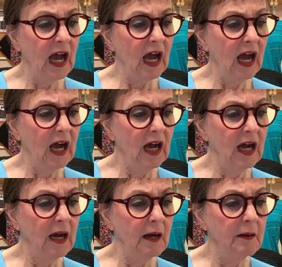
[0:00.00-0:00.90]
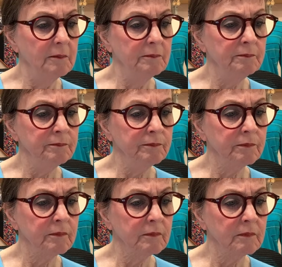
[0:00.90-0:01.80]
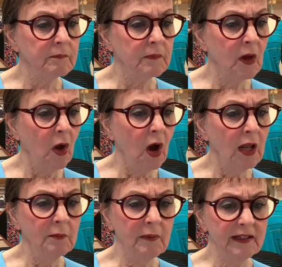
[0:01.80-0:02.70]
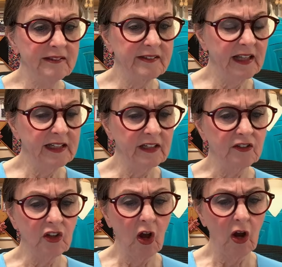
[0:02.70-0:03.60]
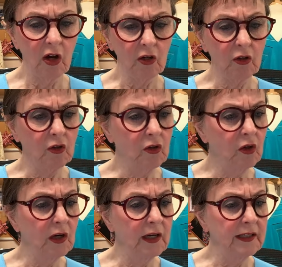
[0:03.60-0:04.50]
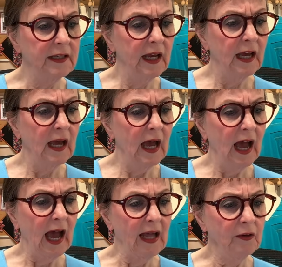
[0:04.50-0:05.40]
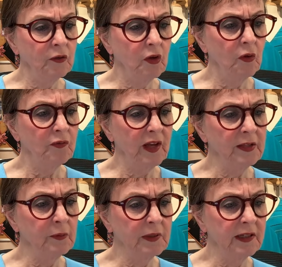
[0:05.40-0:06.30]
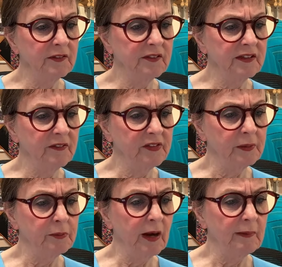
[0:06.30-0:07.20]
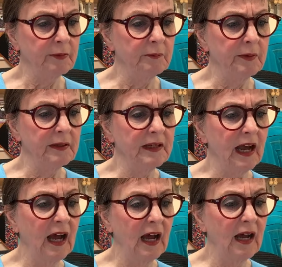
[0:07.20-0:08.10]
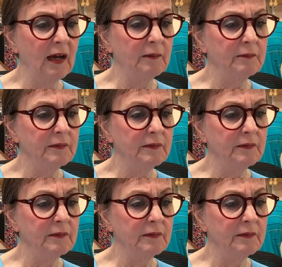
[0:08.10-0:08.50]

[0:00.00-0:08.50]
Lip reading: um, all of my settings are good. I don't know if anyone else is having a problem, but oh,